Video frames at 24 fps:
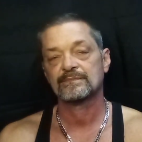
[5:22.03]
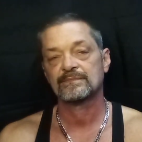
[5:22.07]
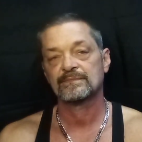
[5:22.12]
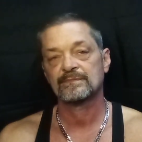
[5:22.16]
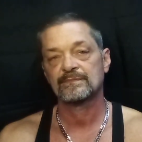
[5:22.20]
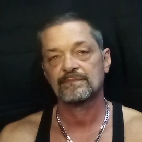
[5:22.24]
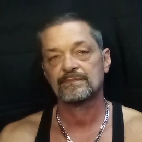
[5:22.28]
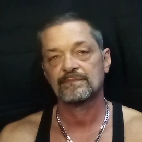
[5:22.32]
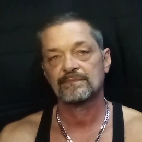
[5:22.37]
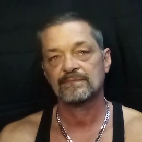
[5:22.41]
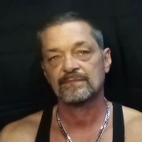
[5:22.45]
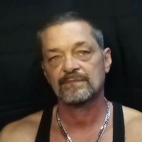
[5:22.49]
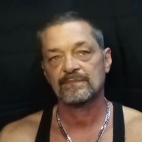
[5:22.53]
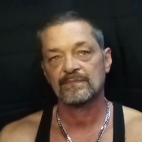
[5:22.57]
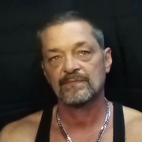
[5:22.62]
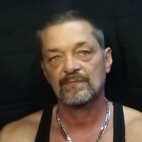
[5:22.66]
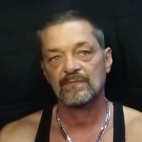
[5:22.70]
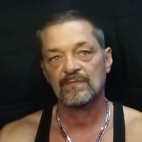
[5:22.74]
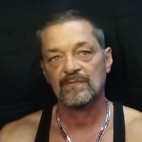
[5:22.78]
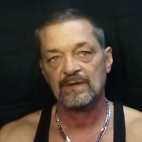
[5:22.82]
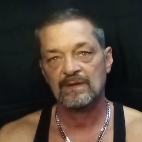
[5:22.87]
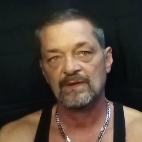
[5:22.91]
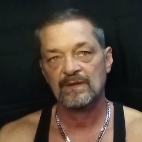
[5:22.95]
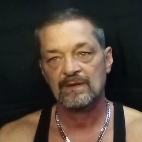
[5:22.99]

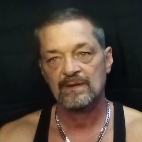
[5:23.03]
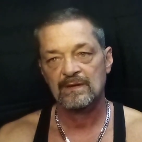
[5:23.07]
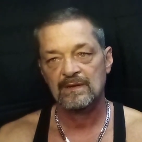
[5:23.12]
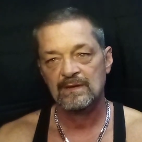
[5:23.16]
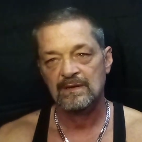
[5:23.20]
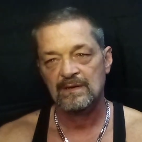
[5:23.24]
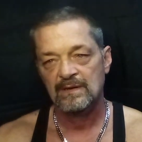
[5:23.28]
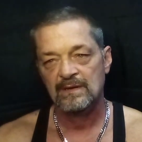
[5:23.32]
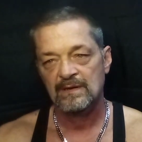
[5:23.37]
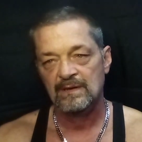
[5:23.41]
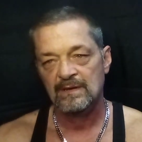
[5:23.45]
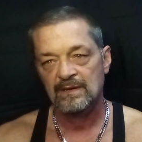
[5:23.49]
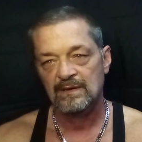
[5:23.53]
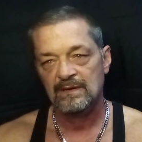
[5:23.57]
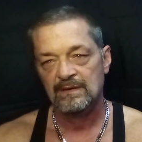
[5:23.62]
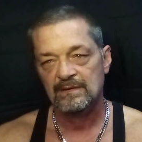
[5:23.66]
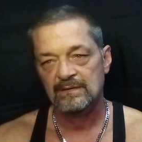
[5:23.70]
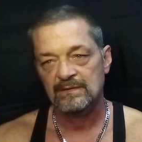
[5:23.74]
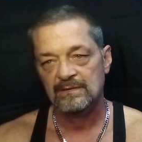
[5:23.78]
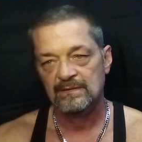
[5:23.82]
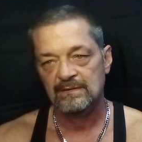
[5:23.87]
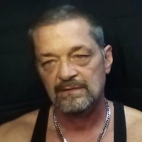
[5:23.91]
No one is speaking in this clip.